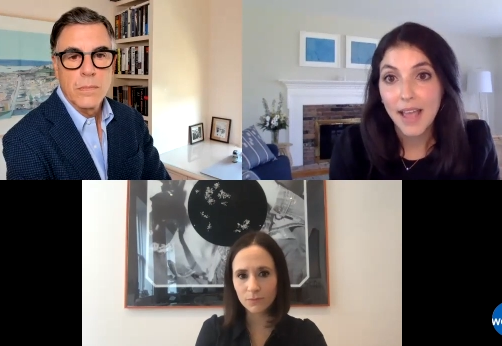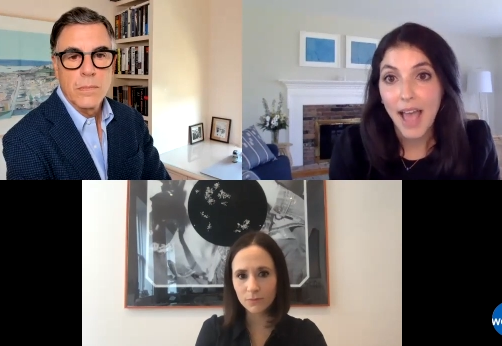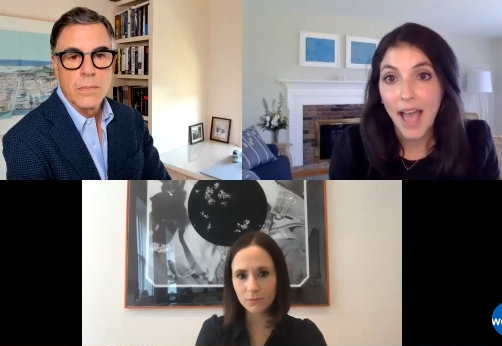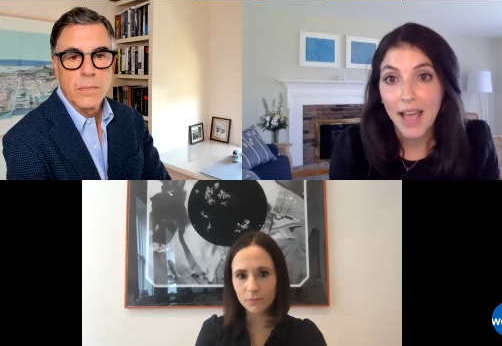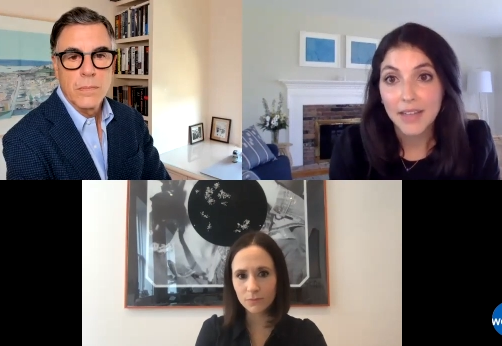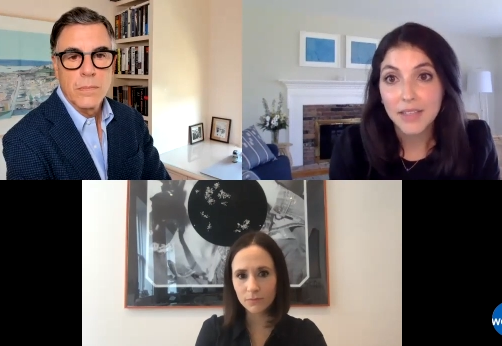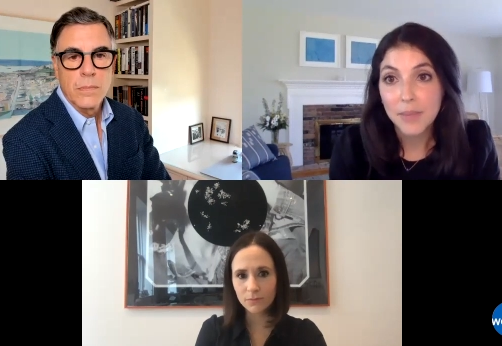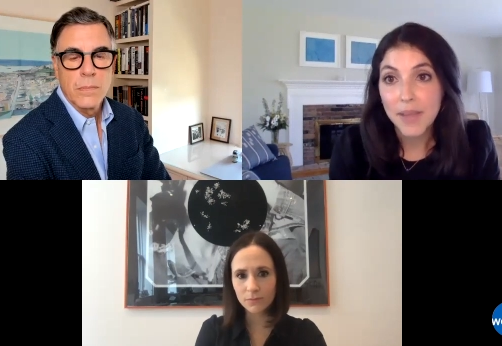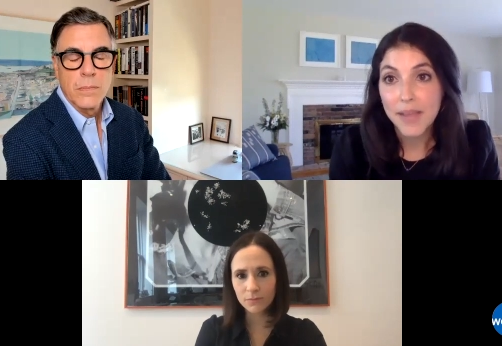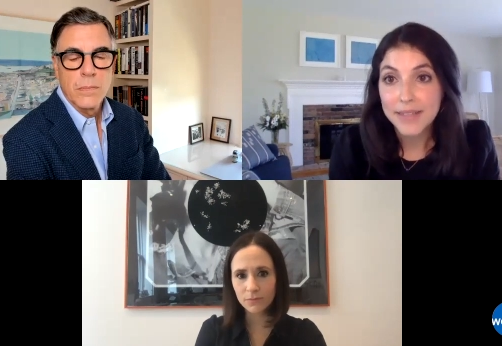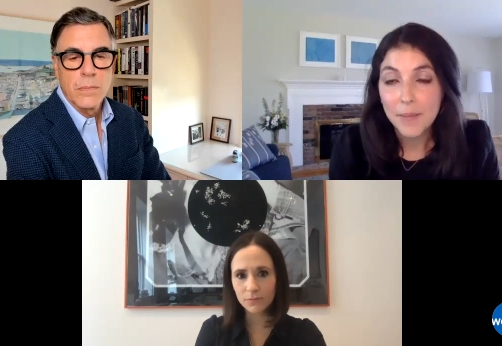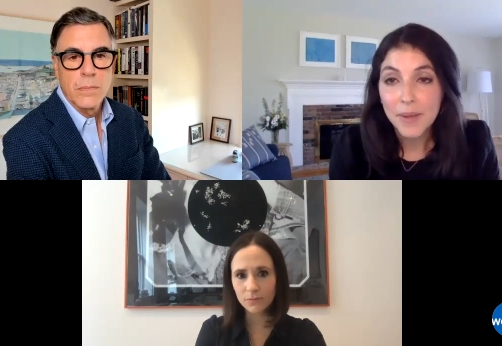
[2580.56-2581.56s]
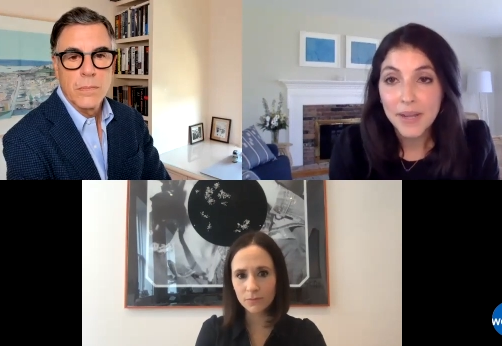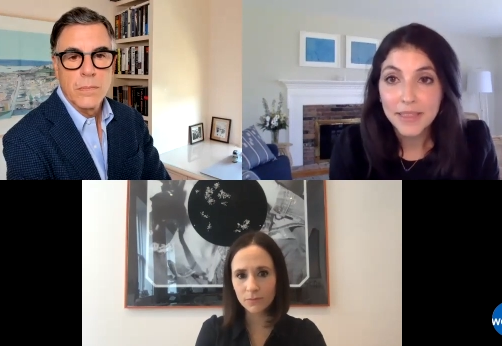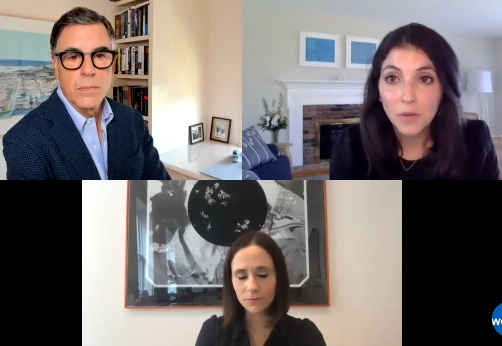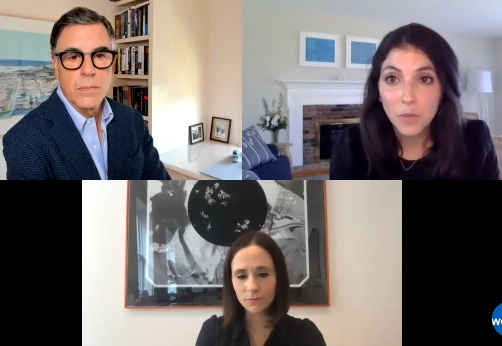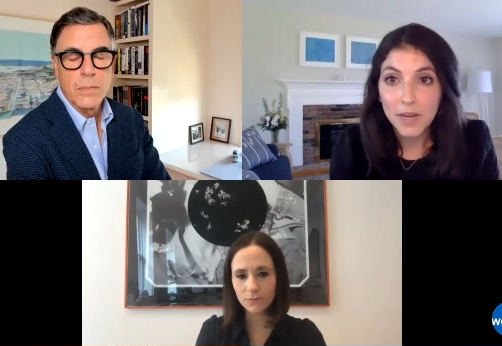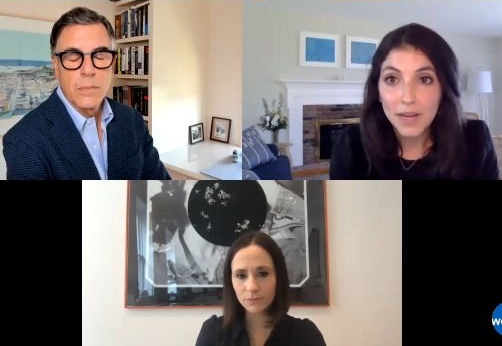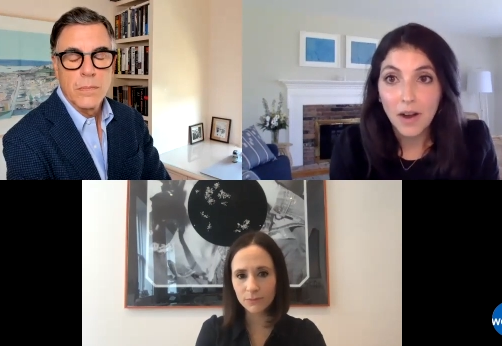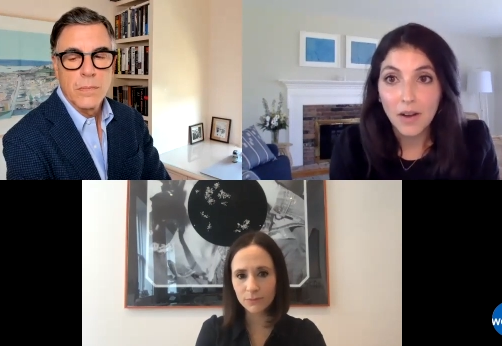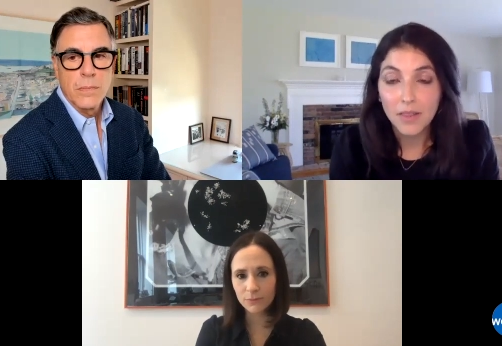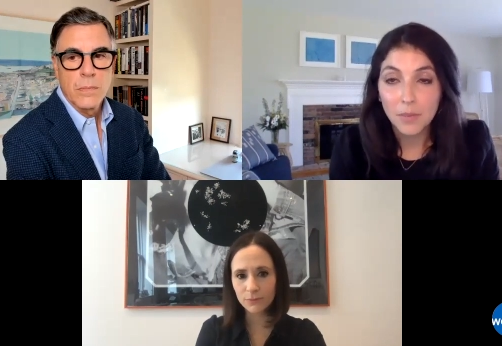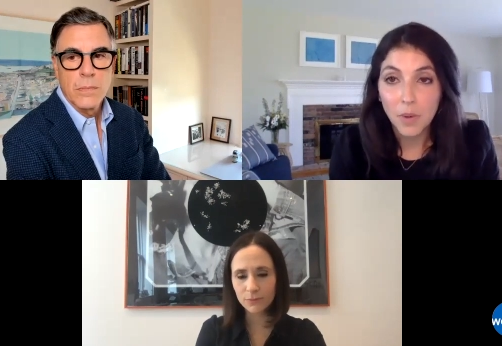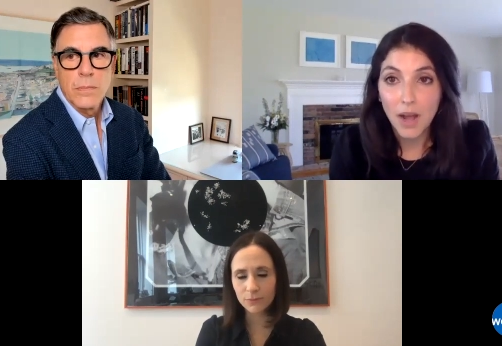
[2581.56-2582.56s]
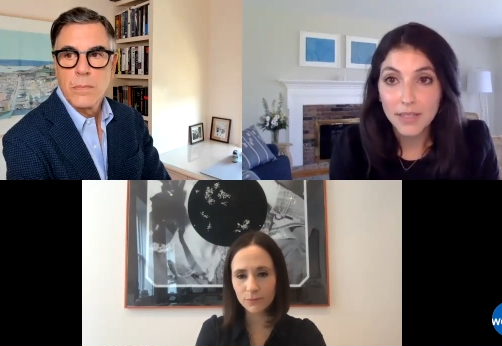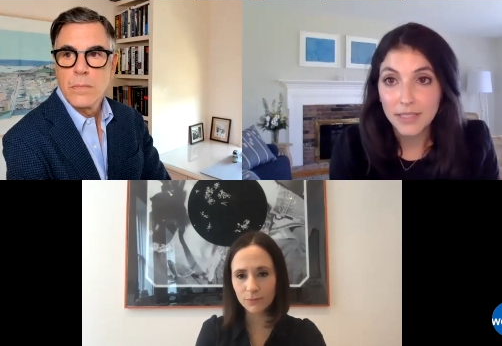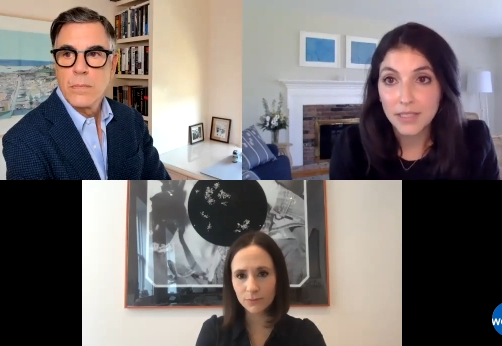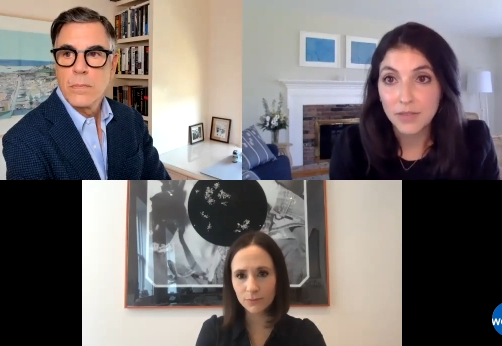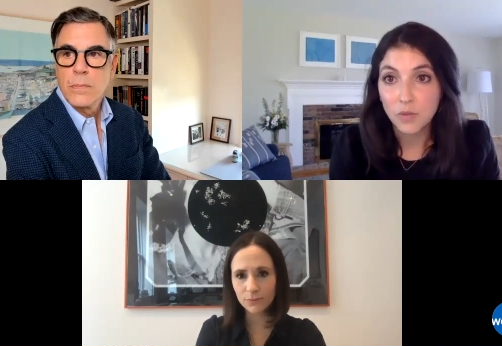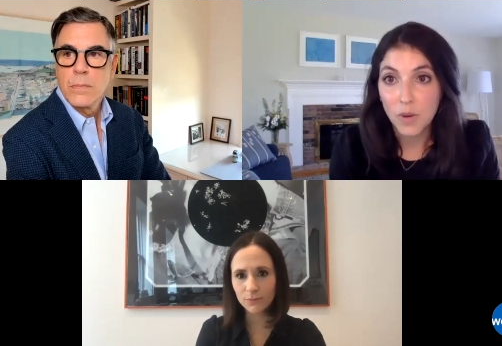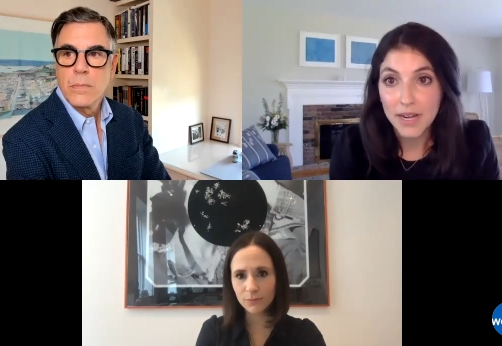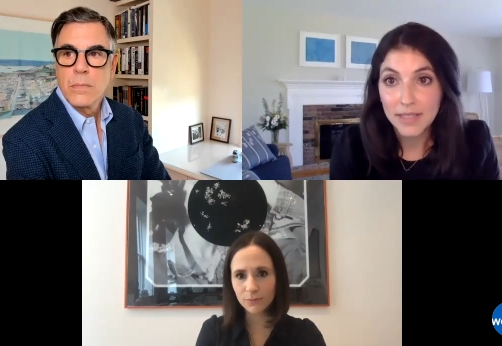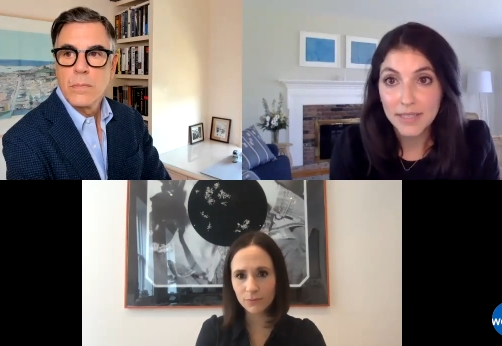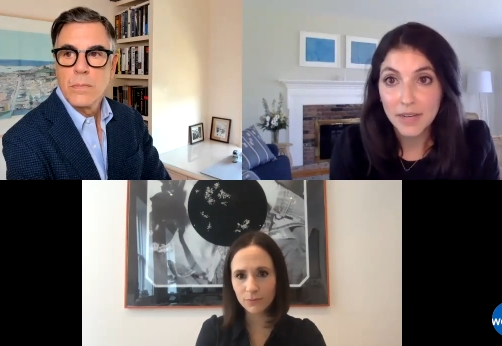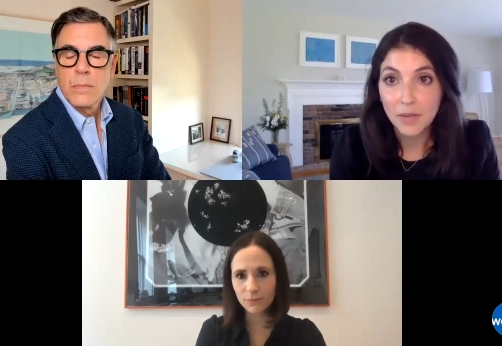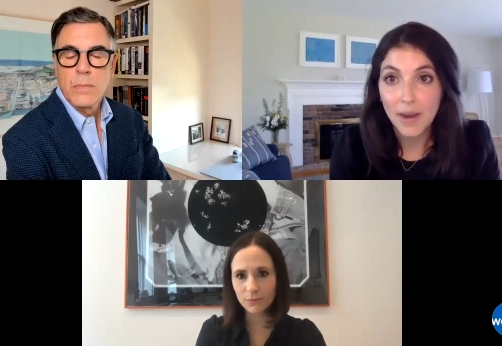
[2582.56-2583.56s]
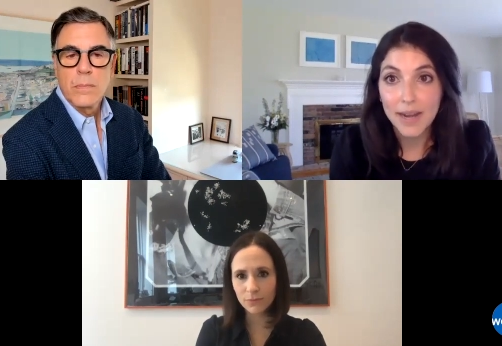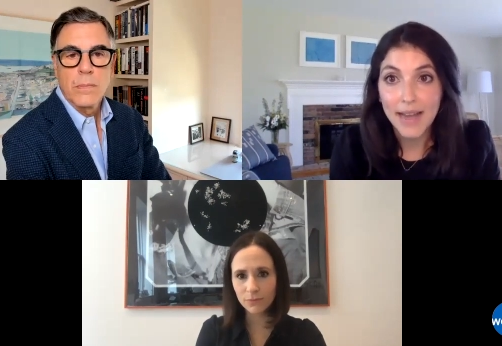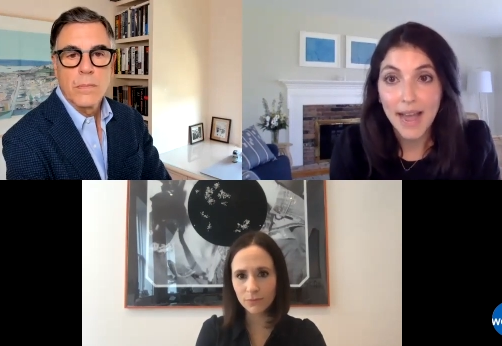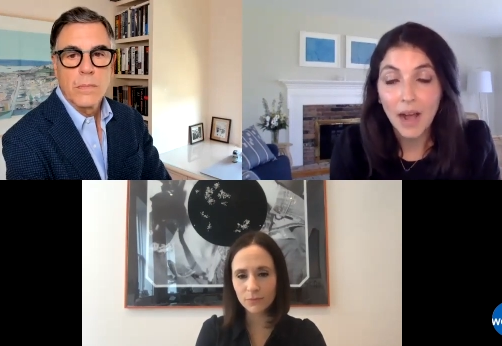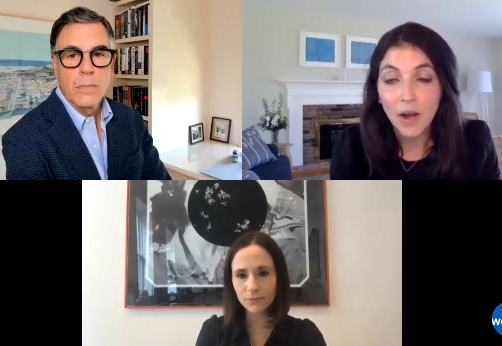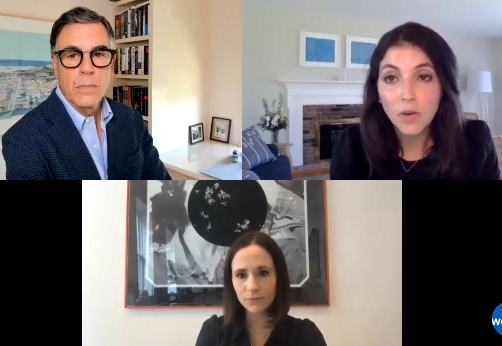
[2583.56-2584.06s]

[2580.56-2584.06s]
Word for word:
Speaker 1: And the pandemic that we are in the process of witnessing right now